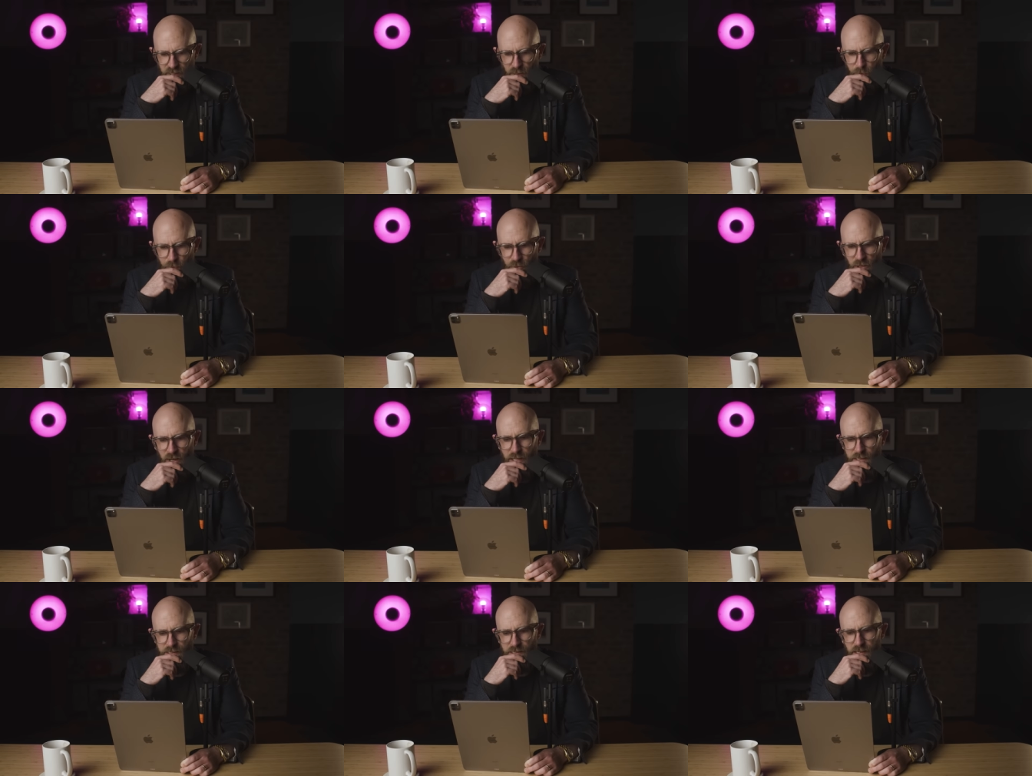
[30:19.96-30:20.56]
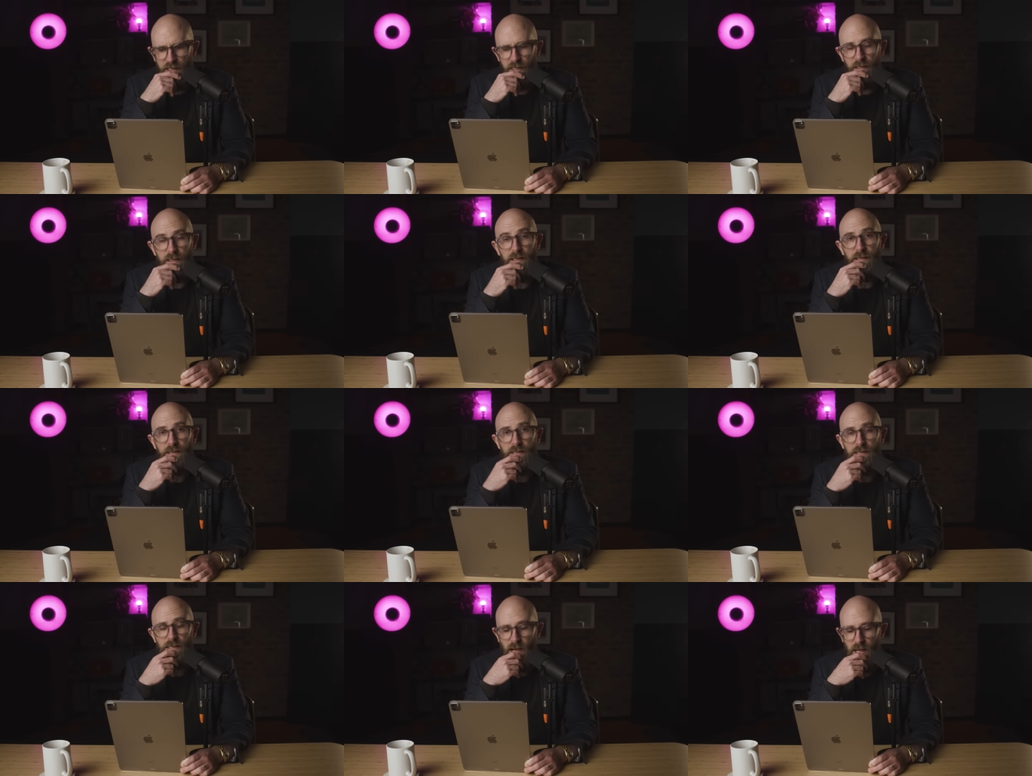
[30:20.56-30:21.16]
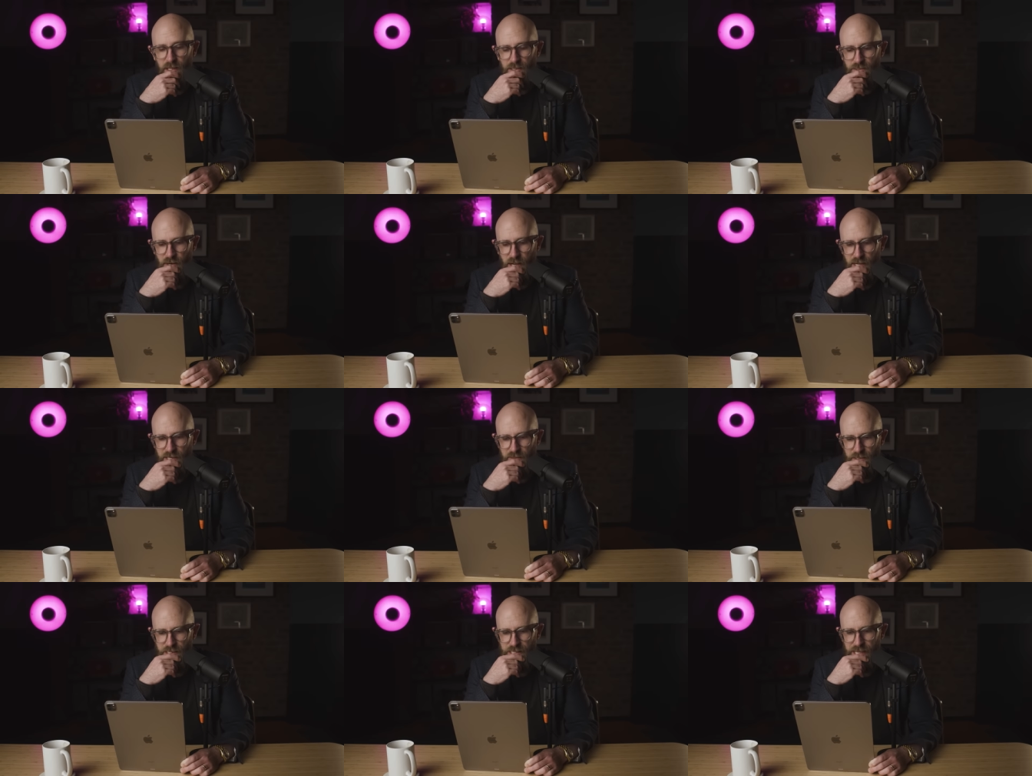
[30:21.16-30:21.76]
Brian Dunning, science
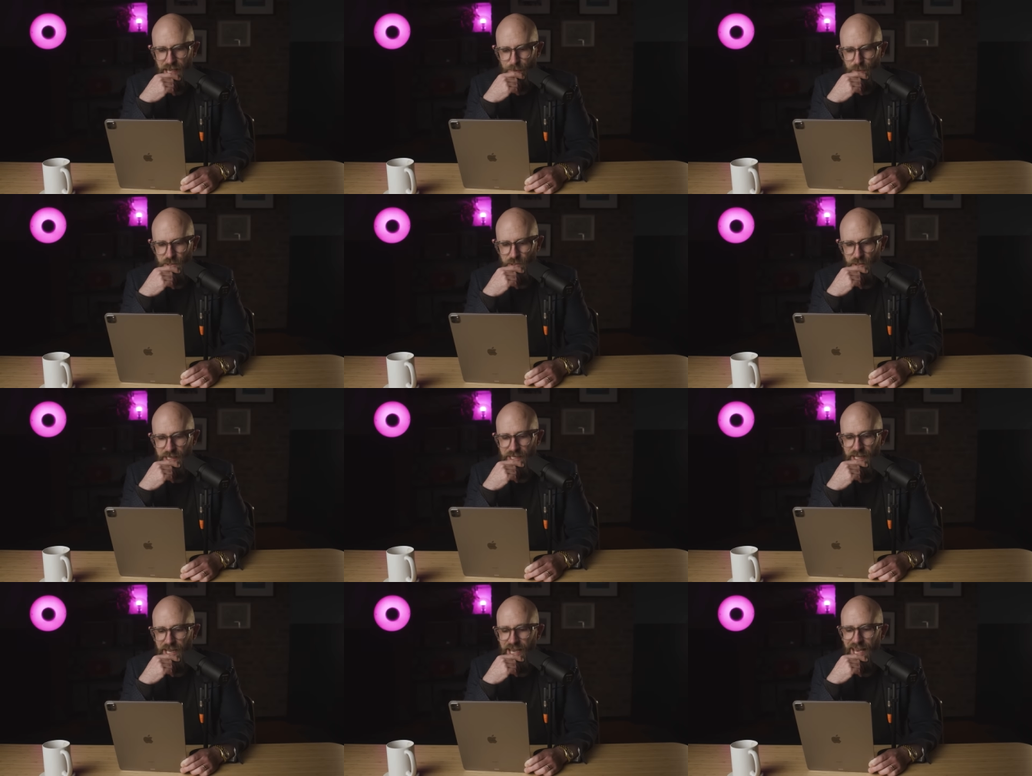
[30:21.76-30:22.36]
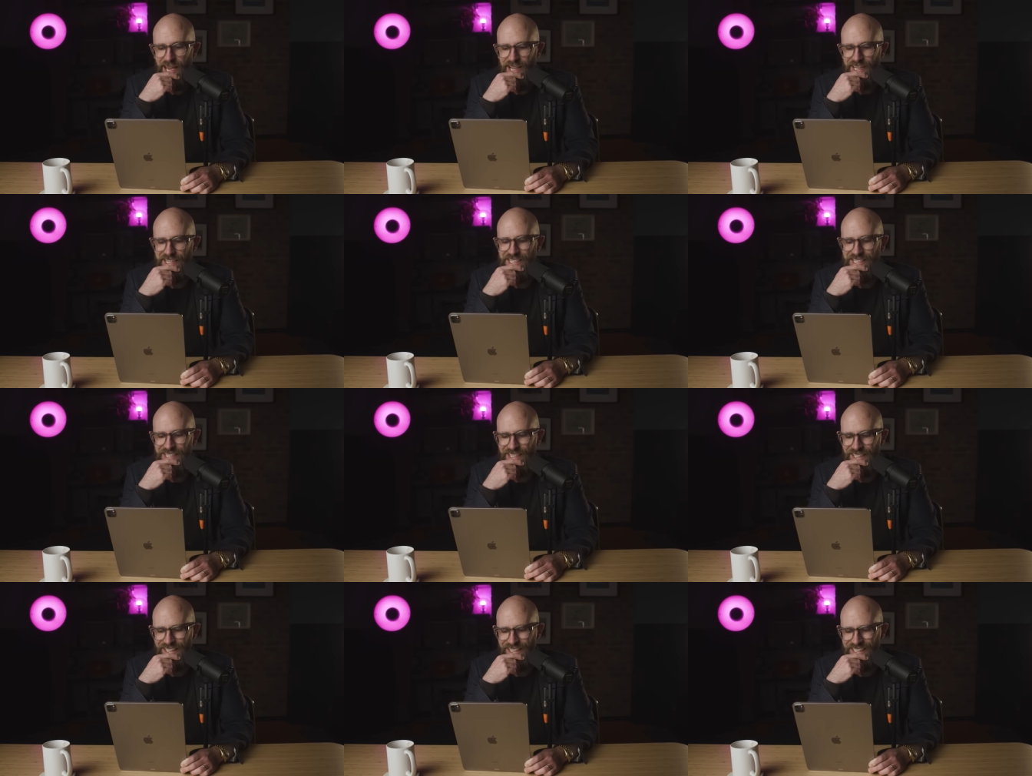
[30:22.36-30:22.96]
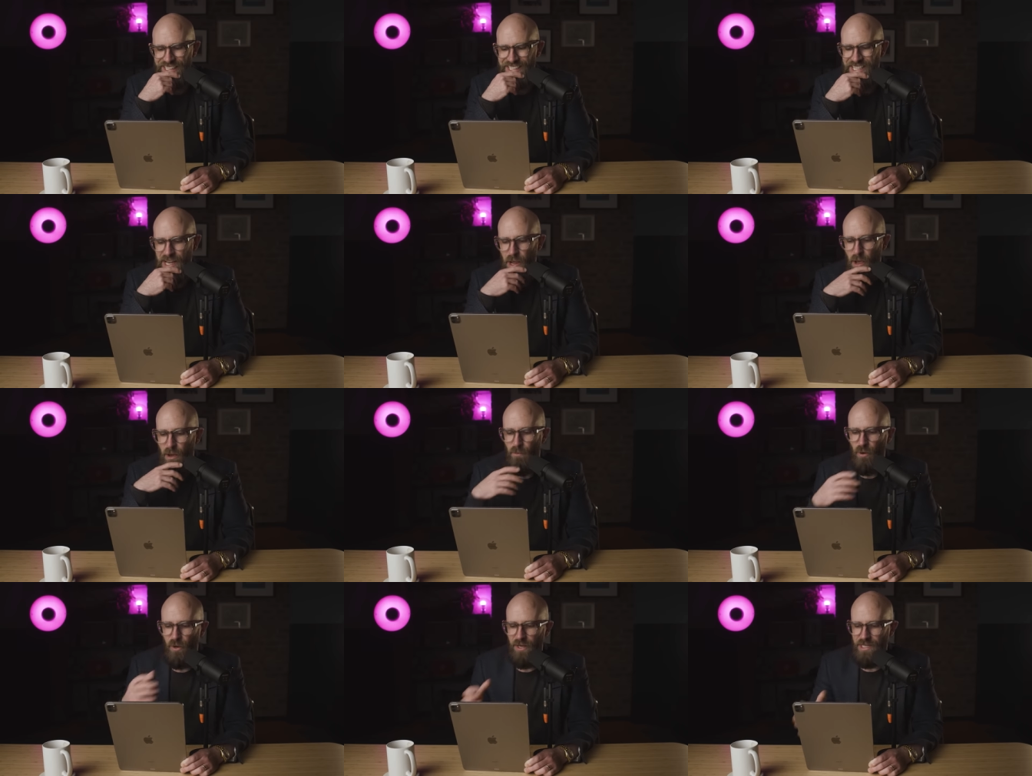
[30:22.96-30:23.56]
writer for Skeptoid, excellent,
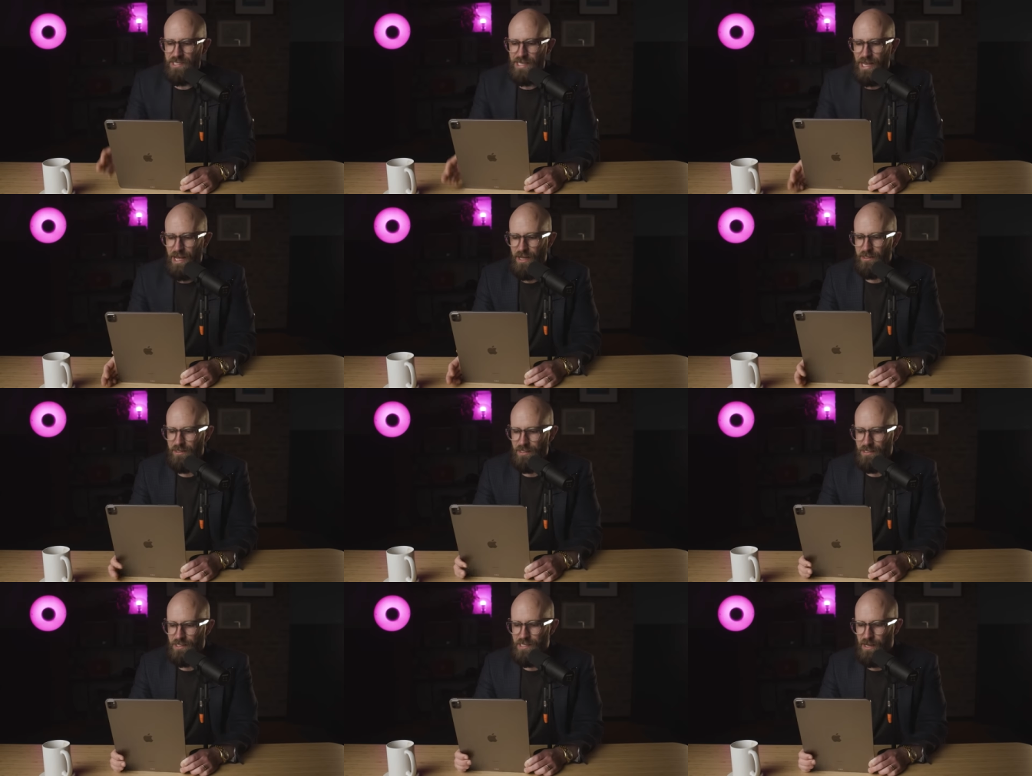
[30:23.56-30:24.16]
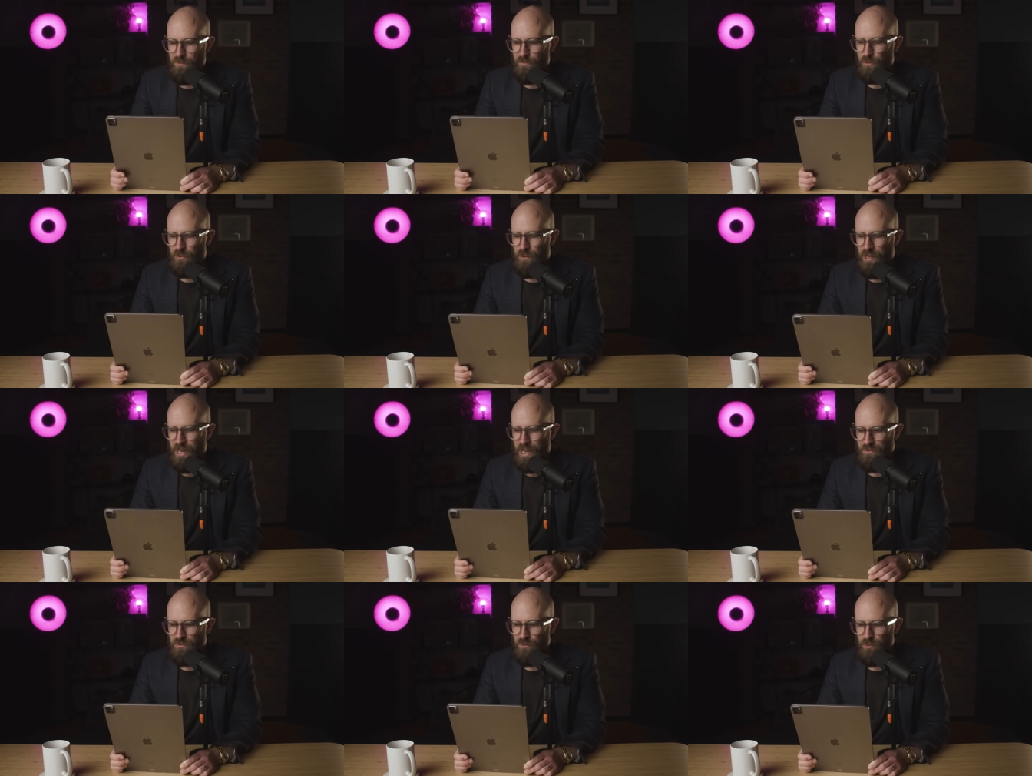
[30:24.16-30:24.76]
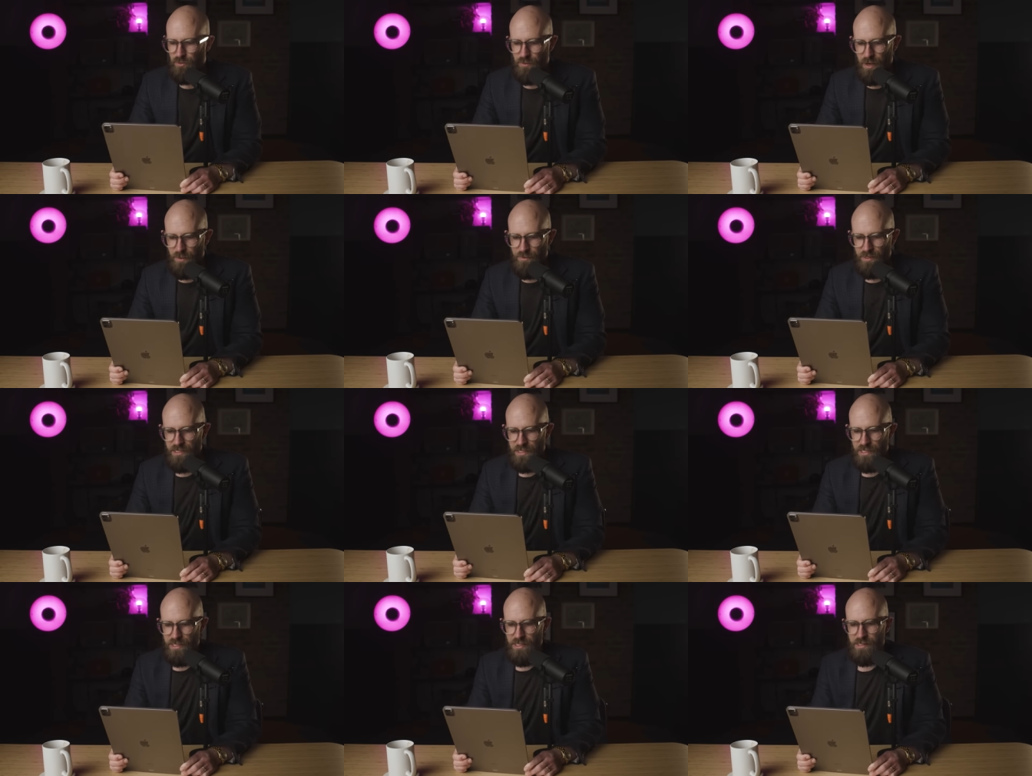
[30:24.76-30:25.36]
points out that several natural
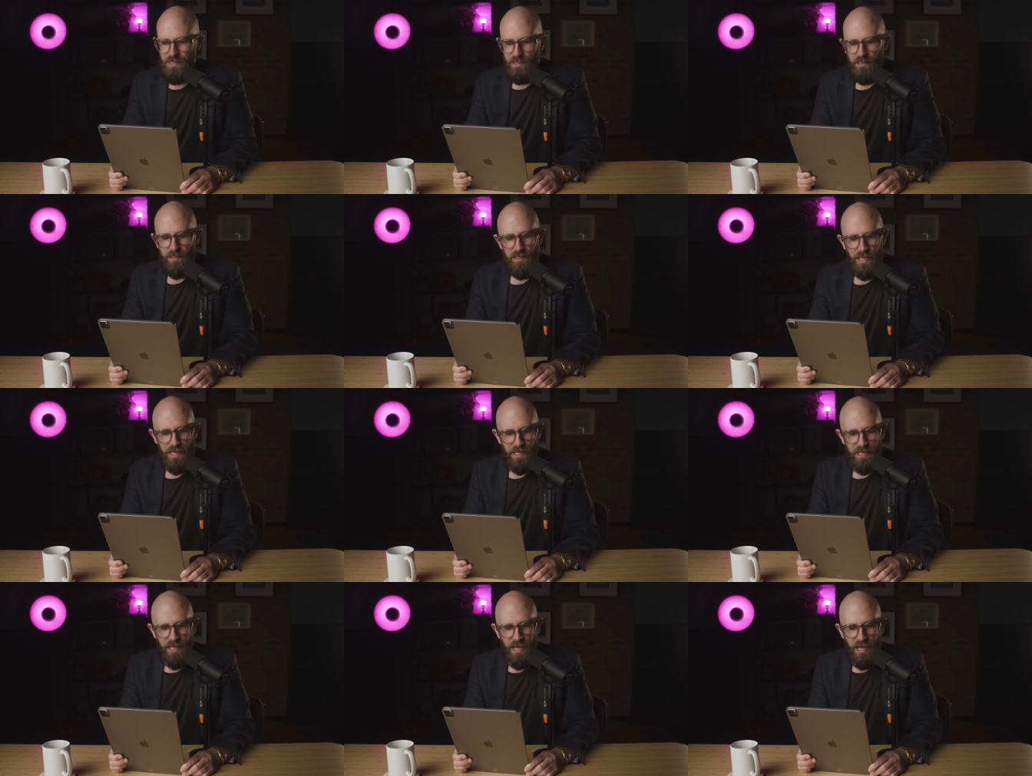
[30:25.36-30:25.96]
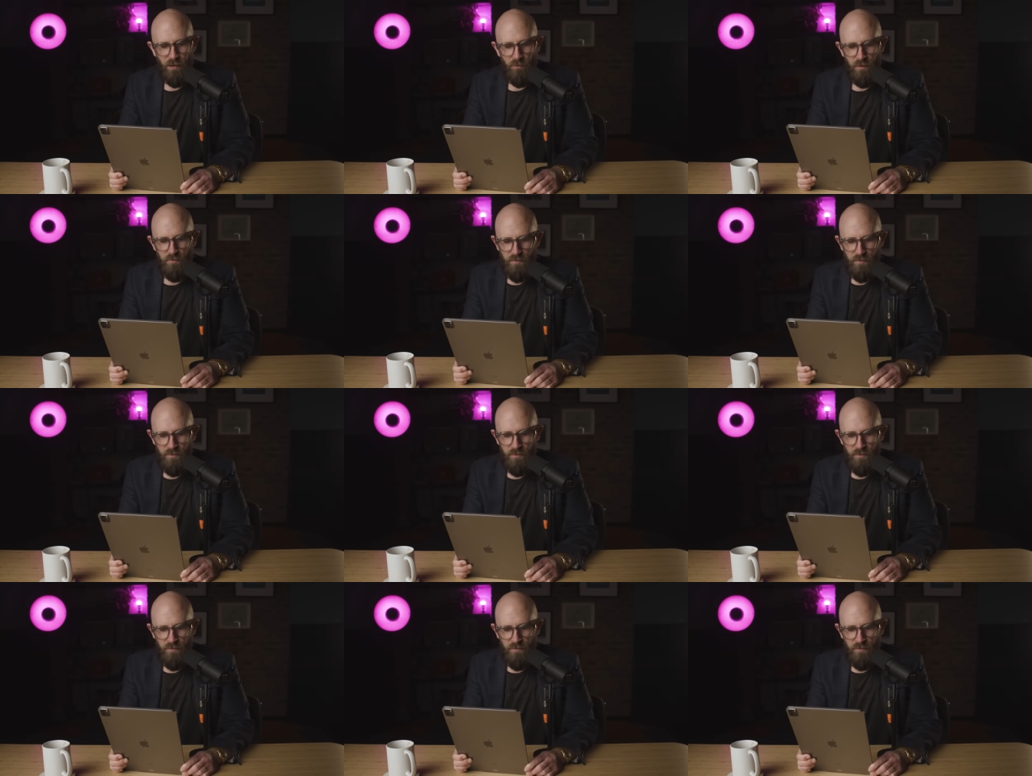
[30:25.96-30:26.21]
remedies are anyhow